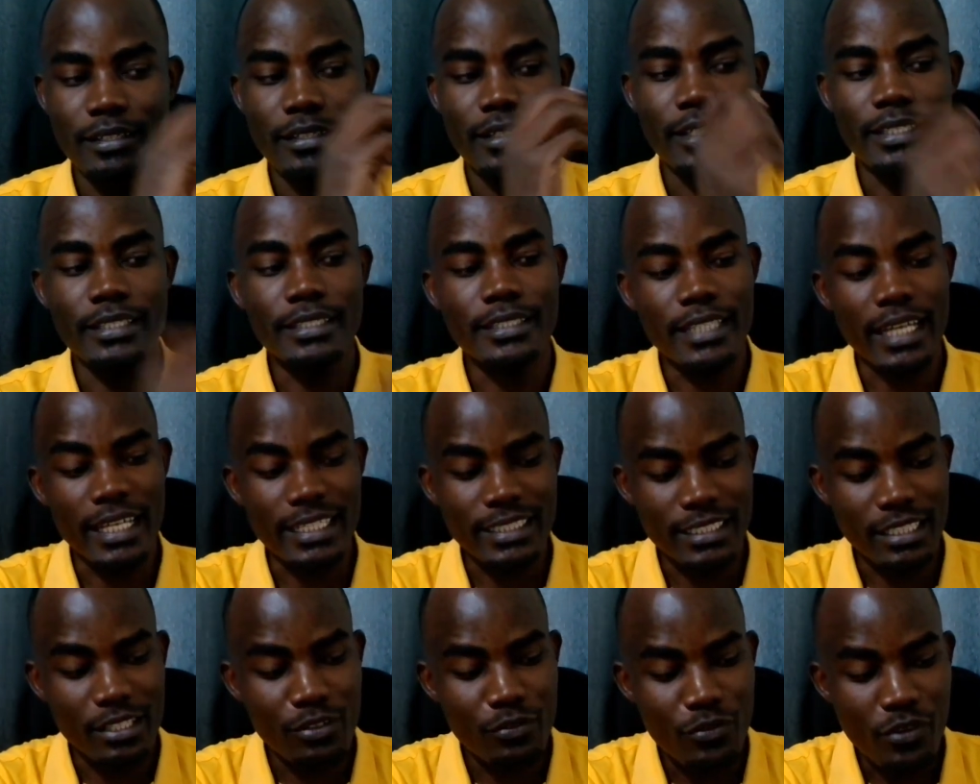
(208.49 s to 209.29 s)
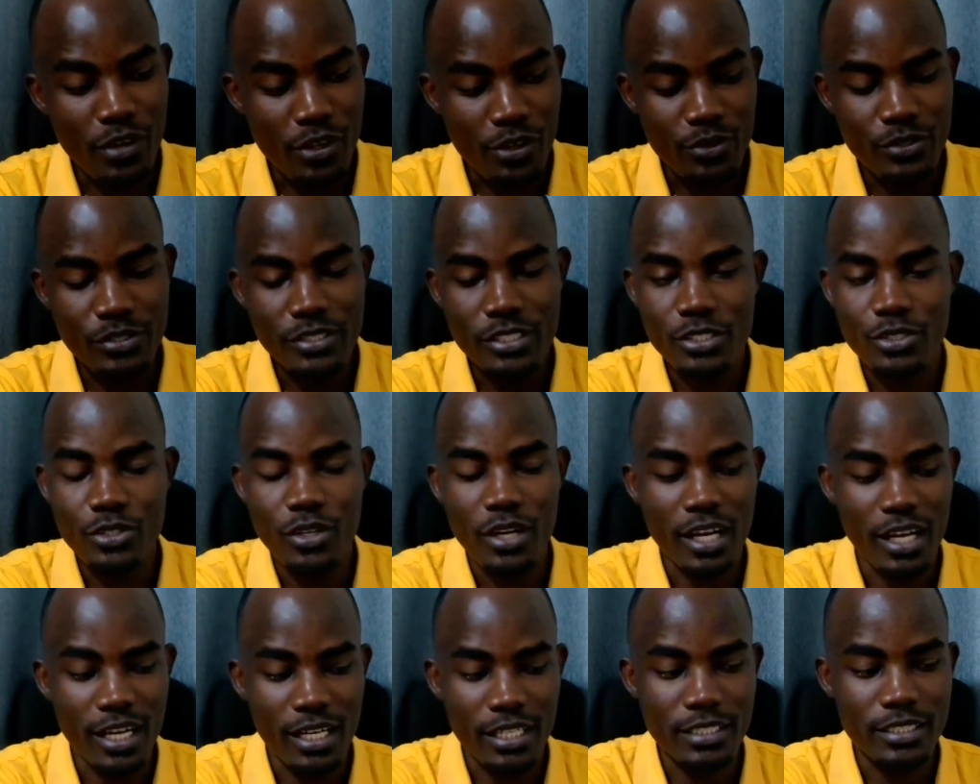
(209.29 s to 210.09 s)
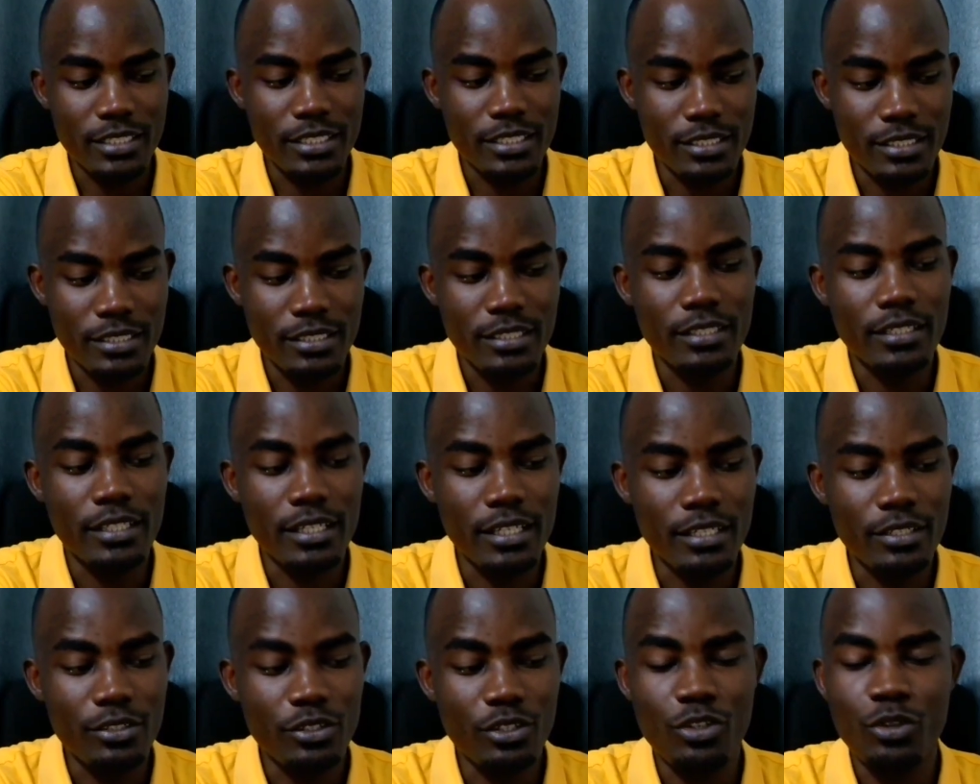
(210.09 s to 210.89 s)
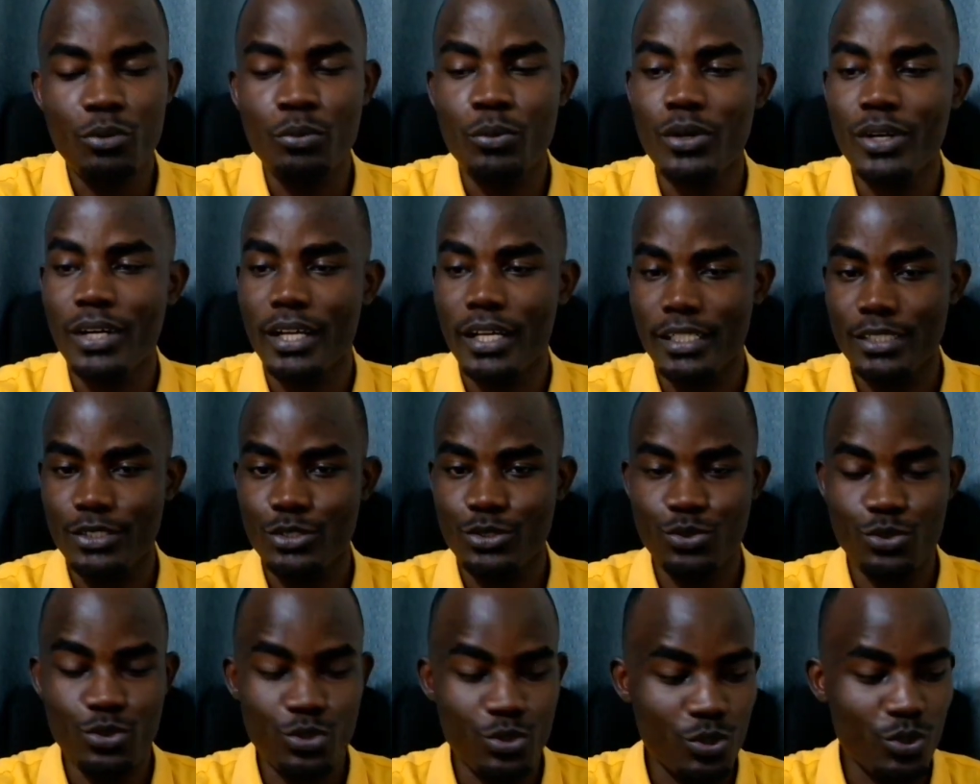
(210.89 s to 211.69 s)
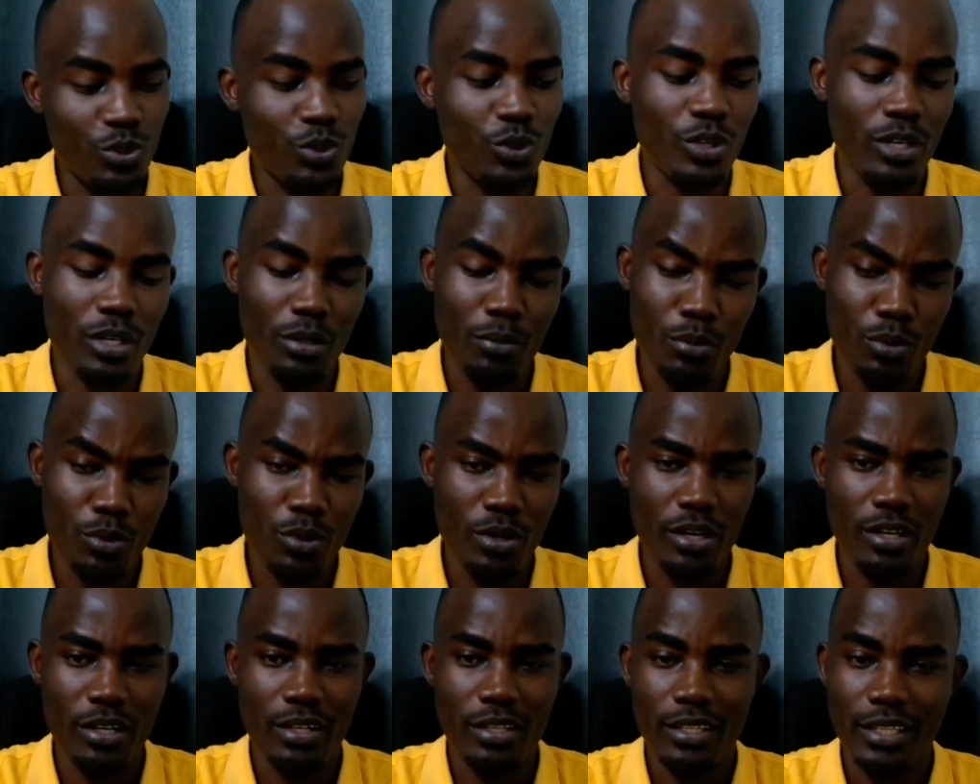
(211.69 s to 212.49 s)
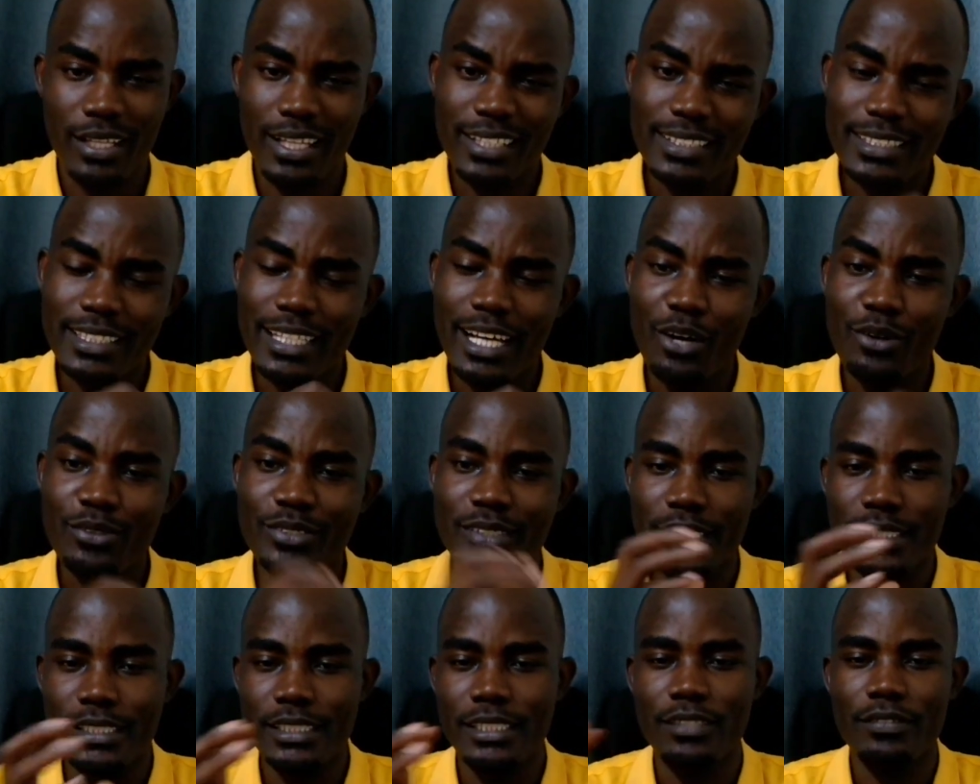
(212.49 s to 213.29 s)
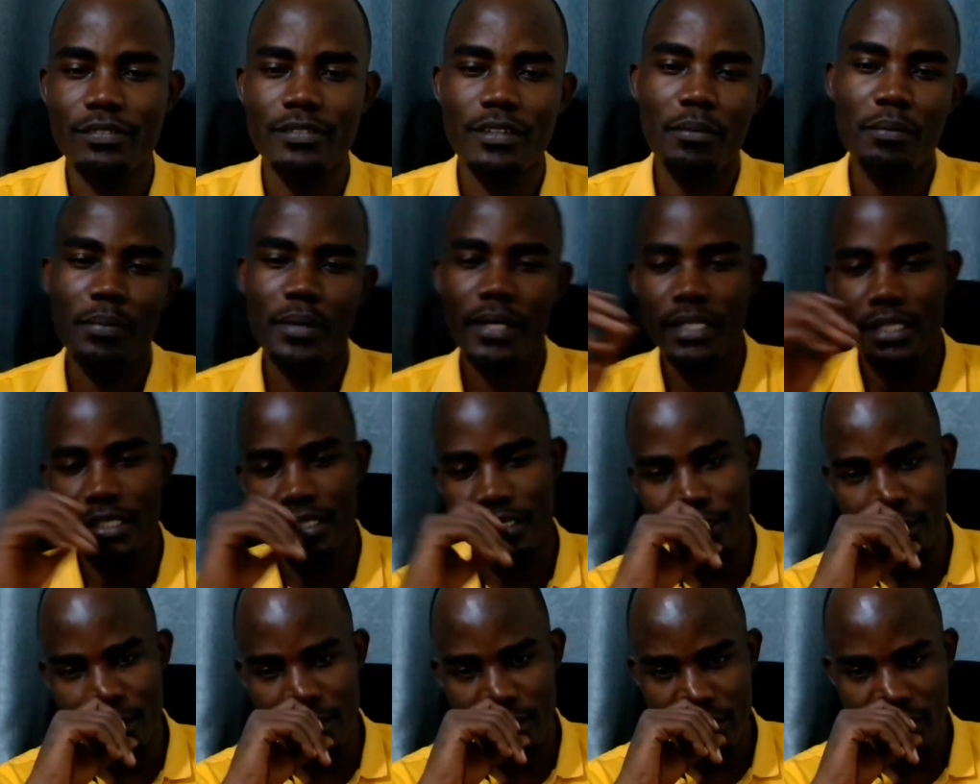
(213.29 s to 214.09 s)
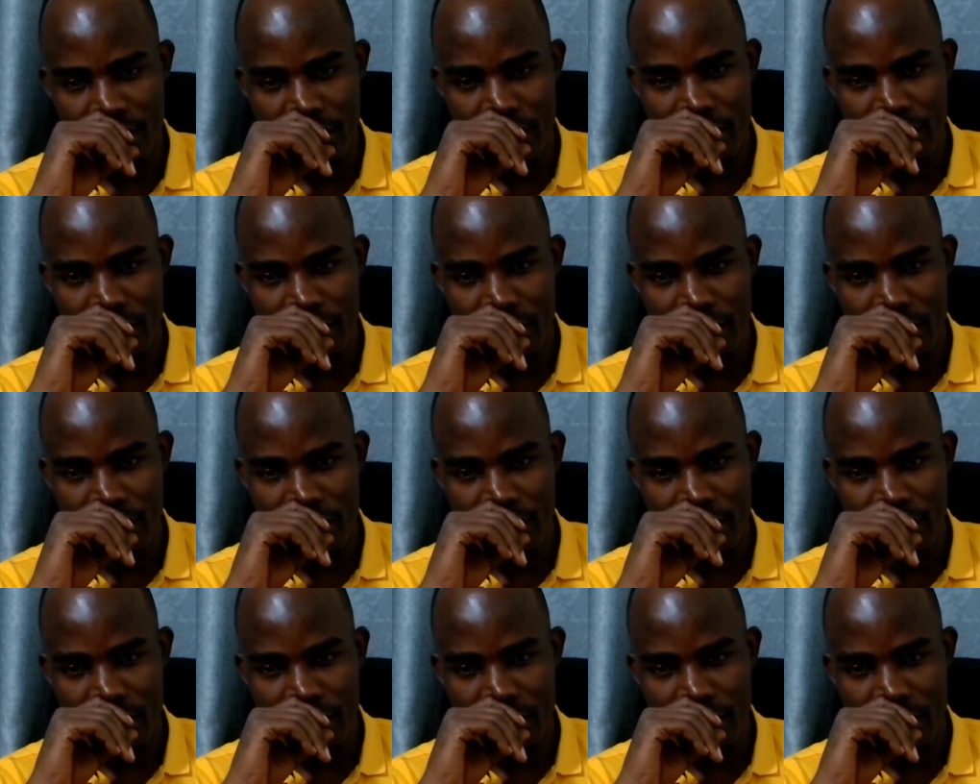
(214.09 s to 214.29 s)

it's as if you're using your hand, yeah, your normal hand to draw on a book. That's how sensitive the pen is.